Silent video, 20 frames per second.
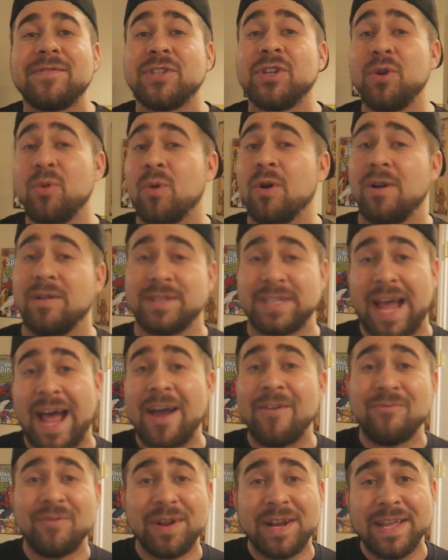of two worlds.
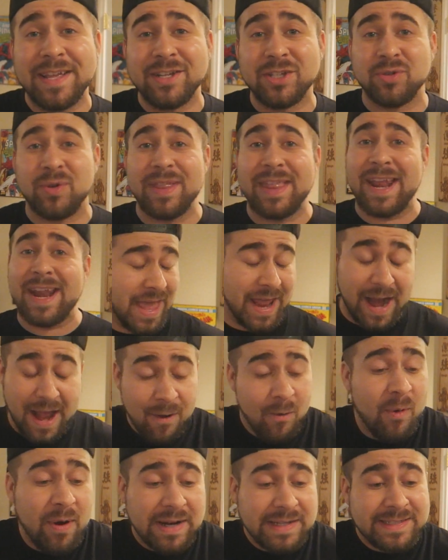I really enjoy that, and
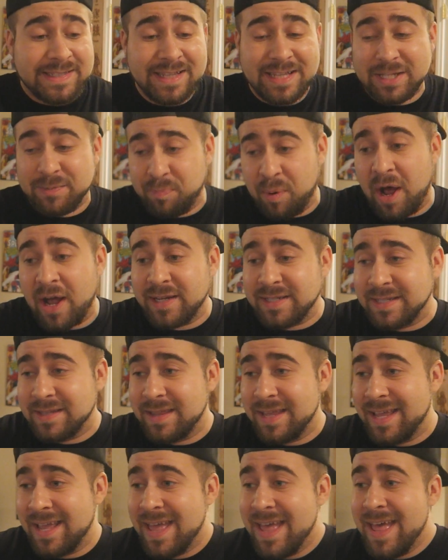I want to see this boxing
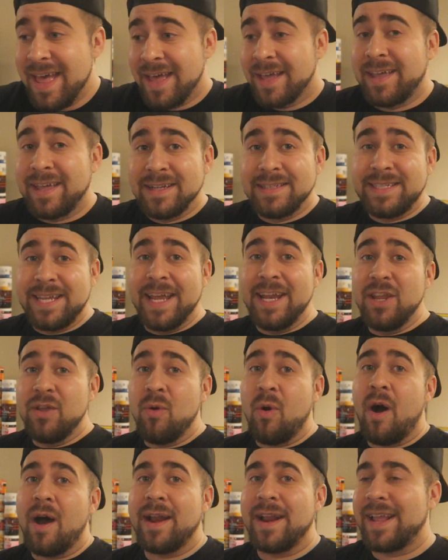thing
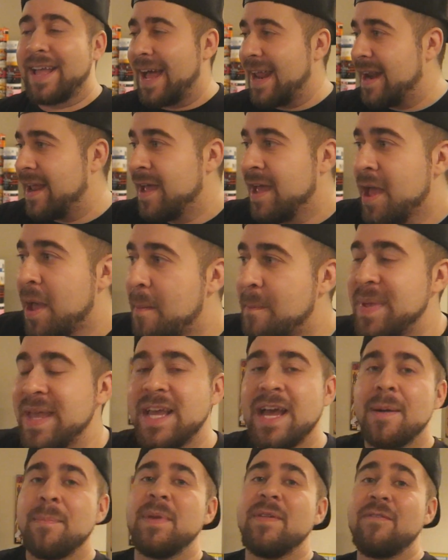continue on and kind of
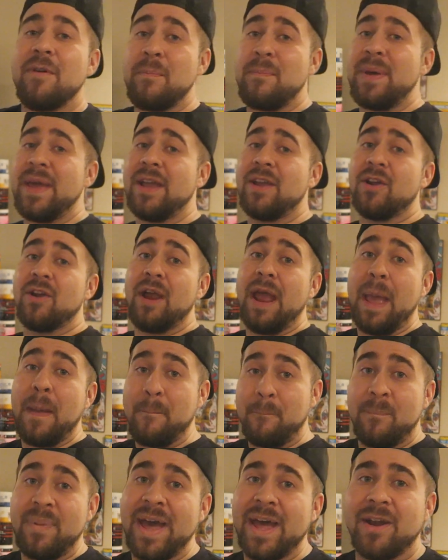become even bigger and